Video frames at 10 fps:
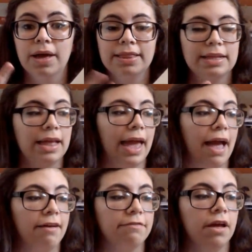And then I
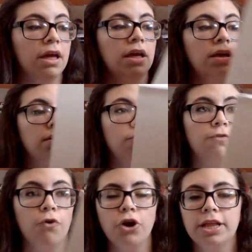have
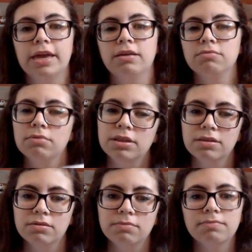40, which
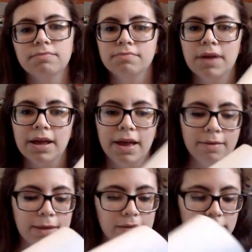is,
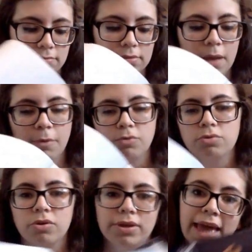I mean, double,
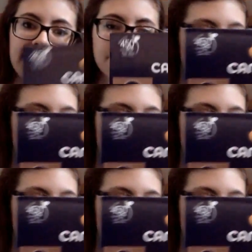so yay.